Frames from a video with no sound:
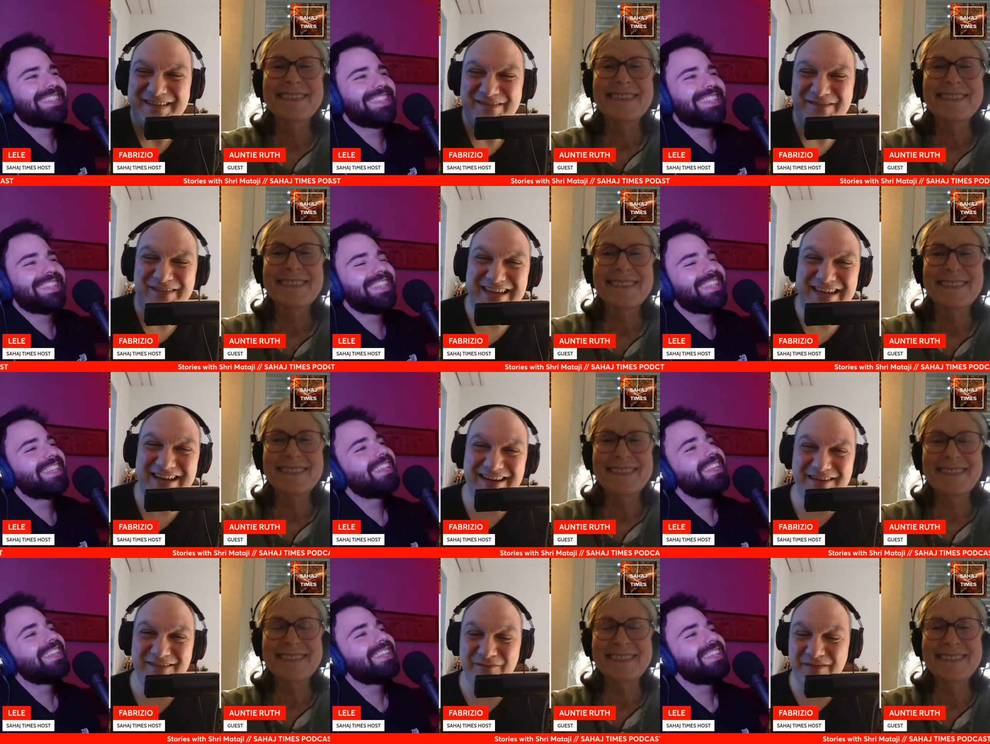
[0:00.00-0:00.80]
Speaker 1: we
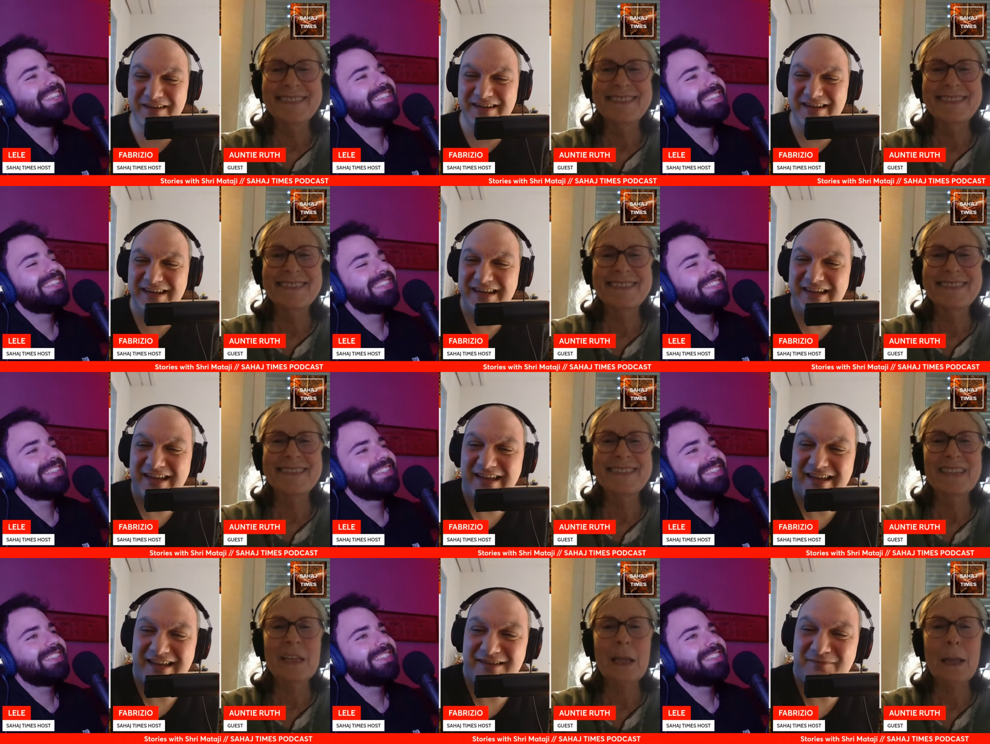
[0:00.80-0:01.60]
are very
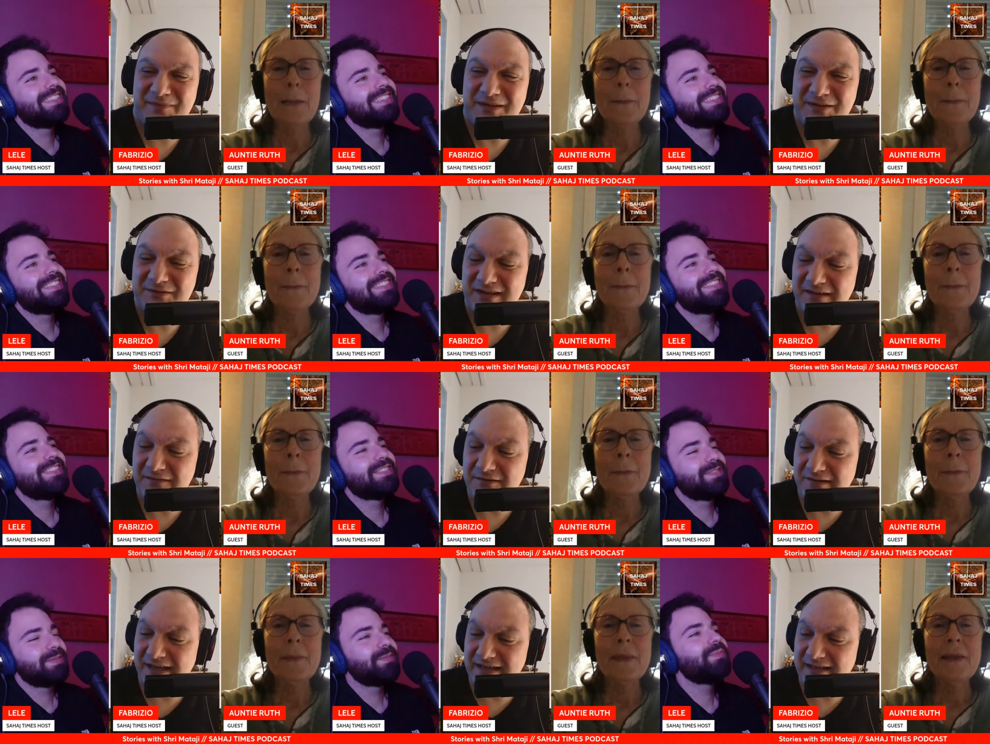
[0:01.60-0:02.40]
happy to have
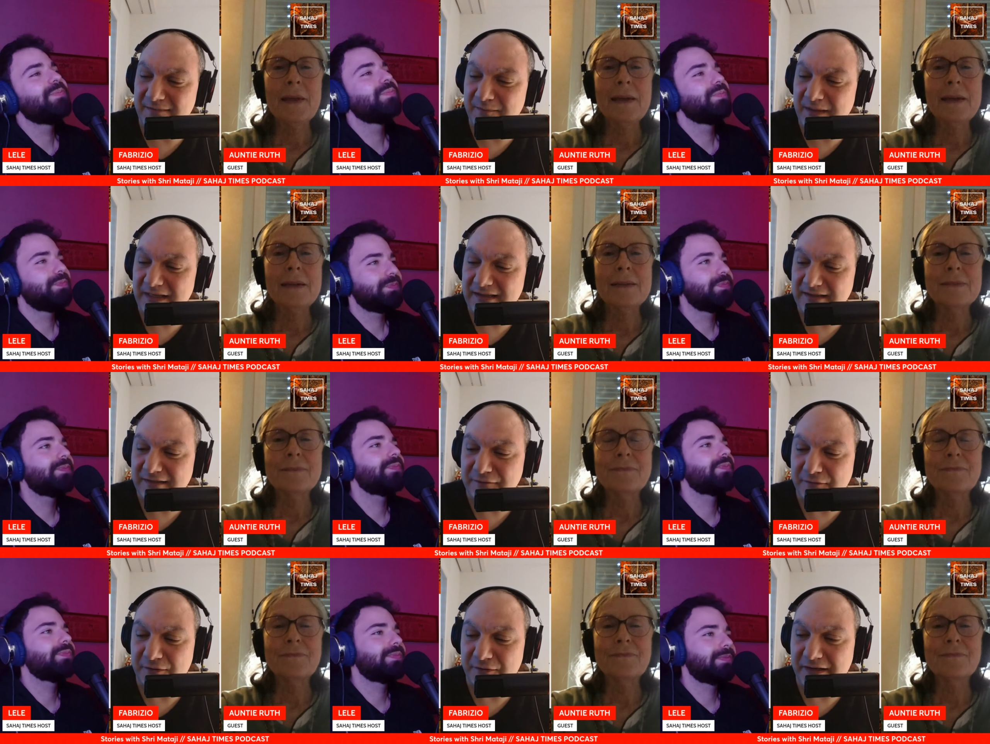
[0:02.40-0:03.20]
you and a bit uh,
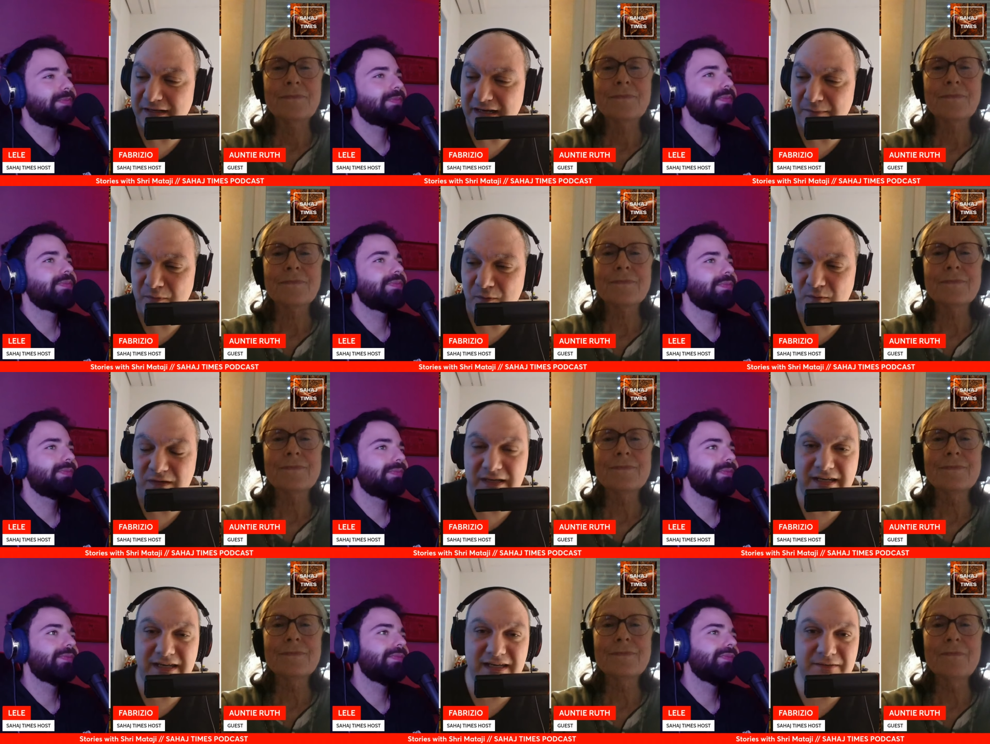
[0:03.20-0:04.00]
following up on what
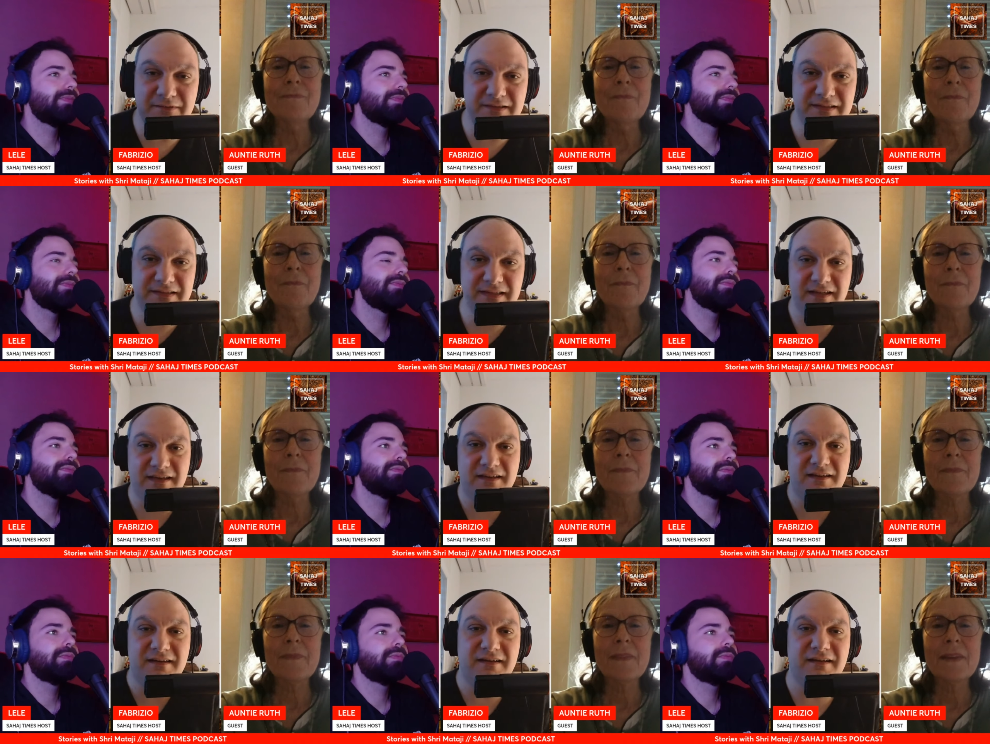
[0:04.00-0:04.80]
Lele was
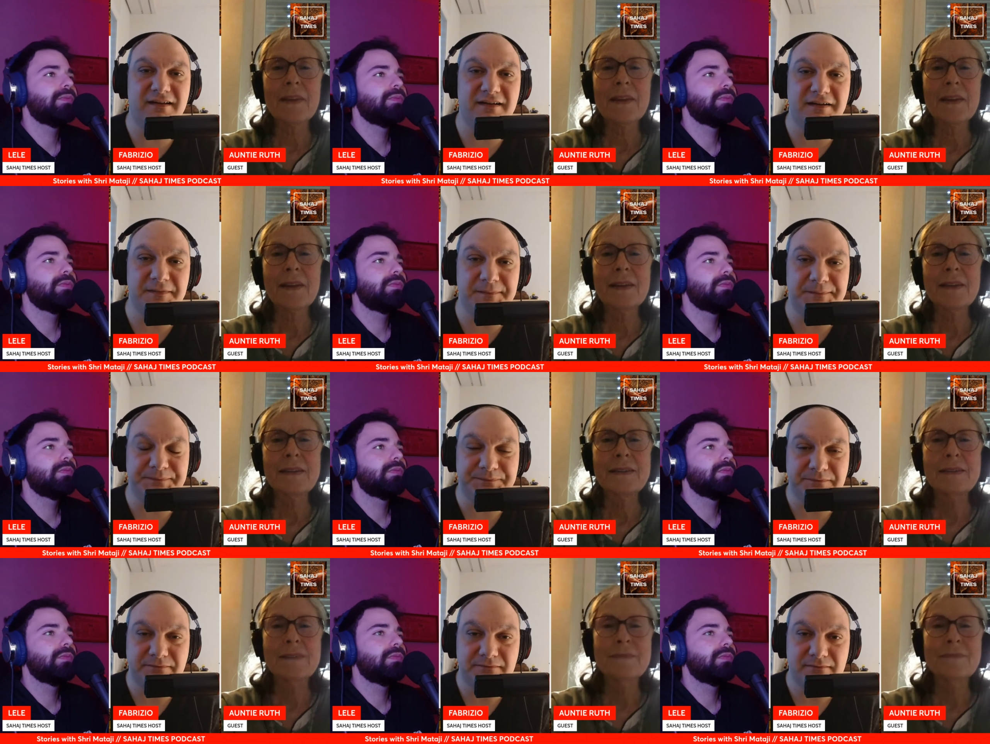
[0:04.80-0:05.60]
saying. Um,
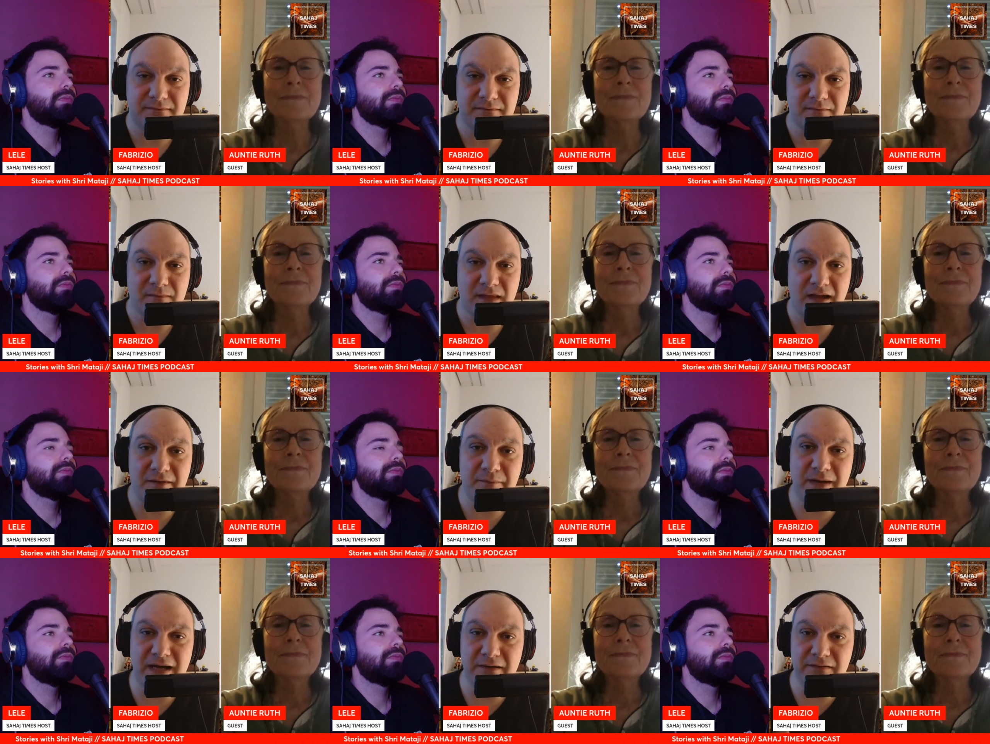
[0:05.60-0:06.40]

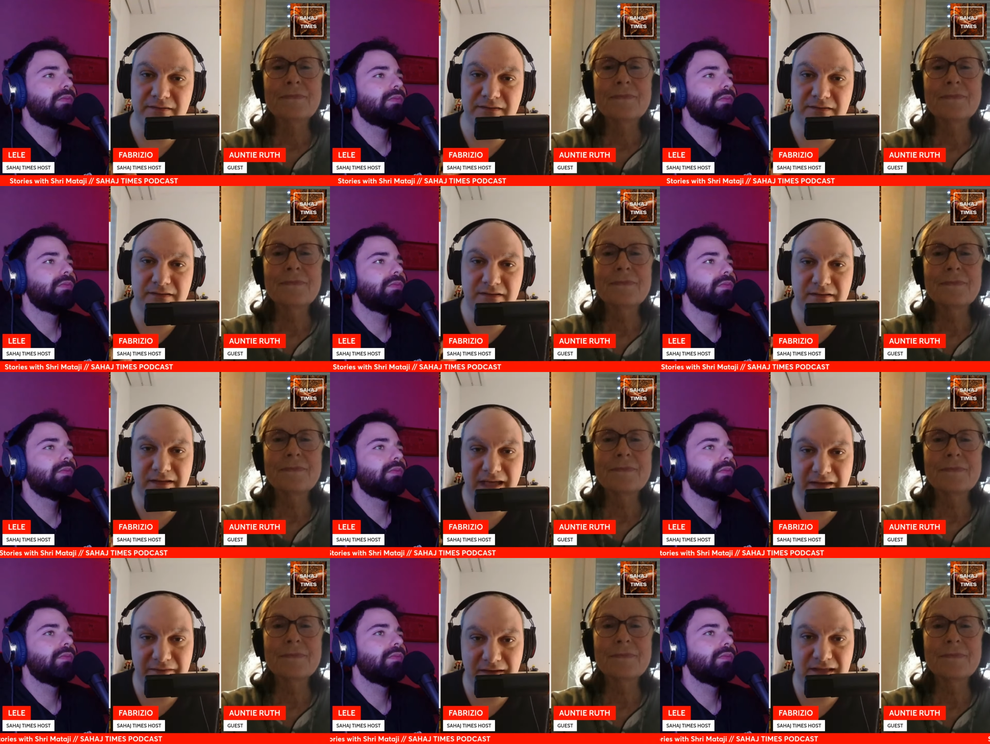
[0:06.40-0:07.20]
about uh,
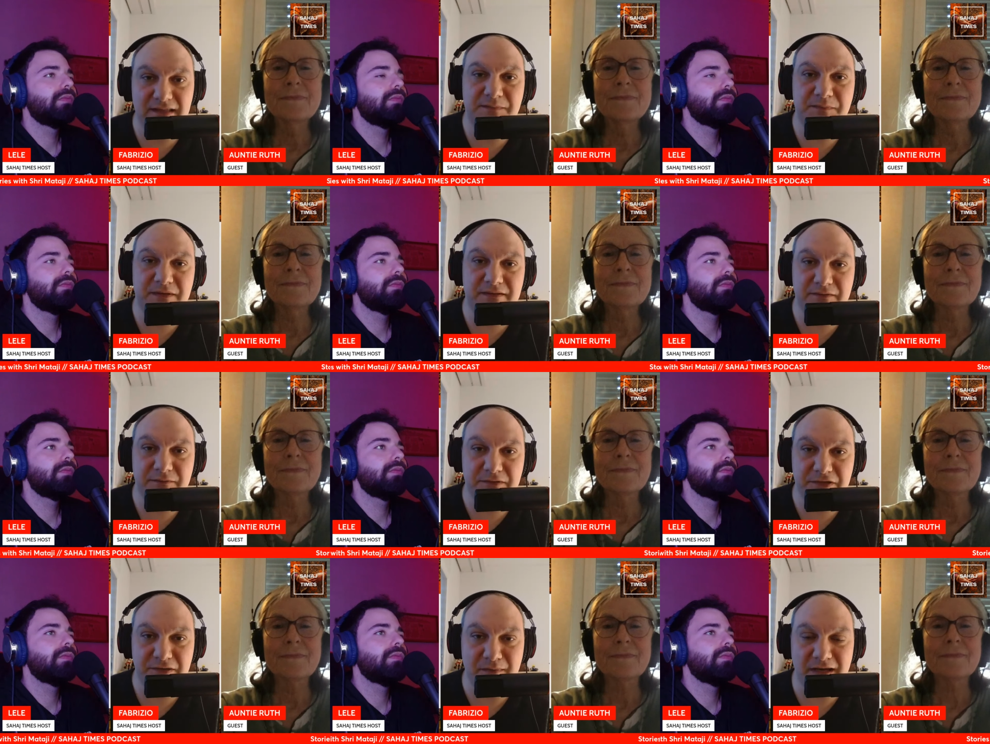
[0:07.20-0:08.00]
having experience with
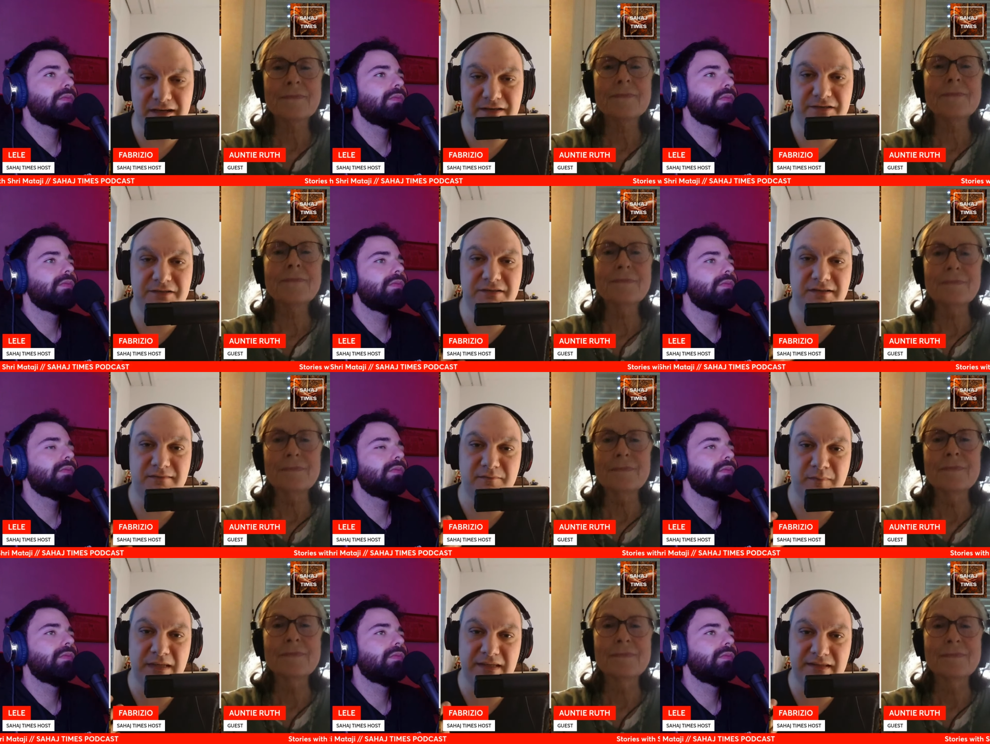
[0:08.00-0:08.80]
Shri Mataji
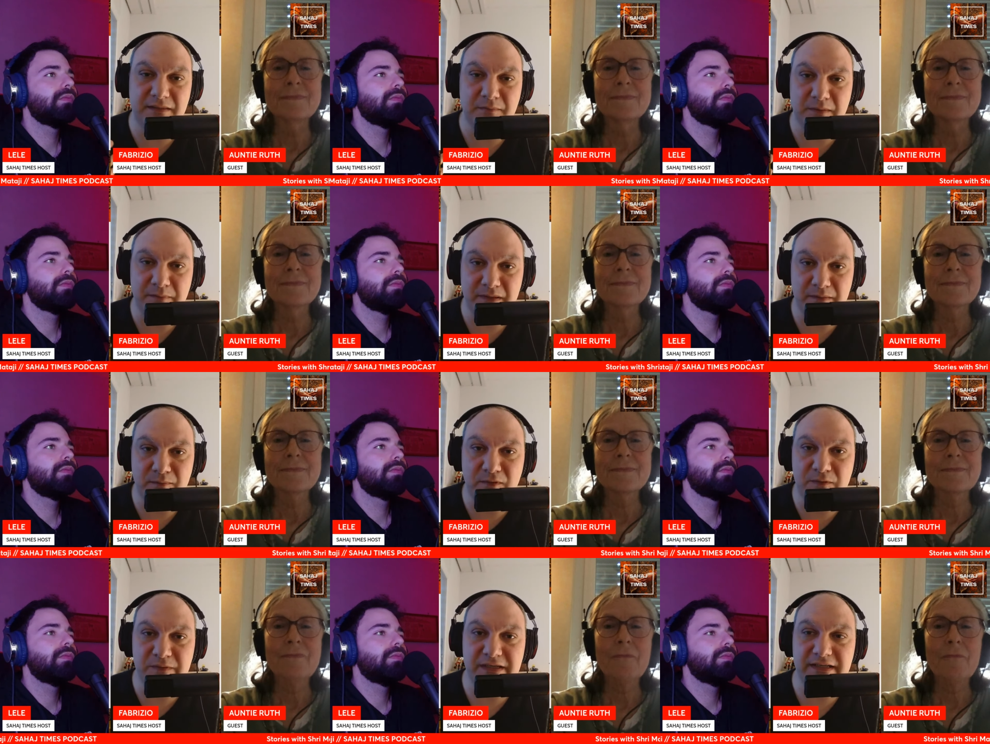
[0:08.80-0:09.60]
and make them a bit
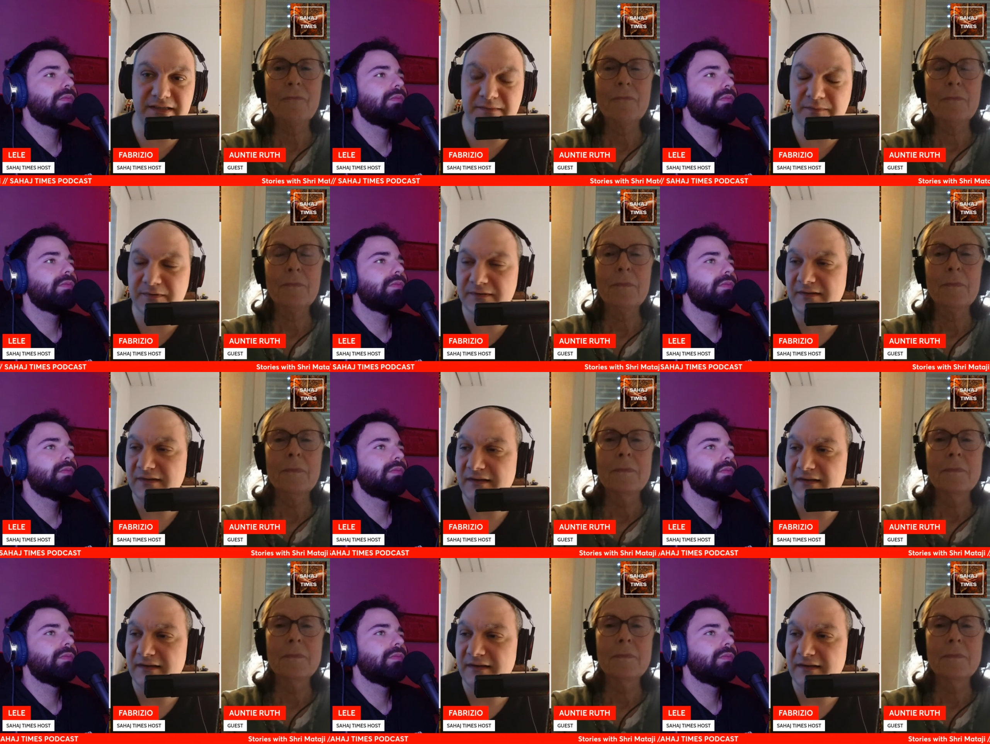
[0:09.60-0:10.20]
more relatable.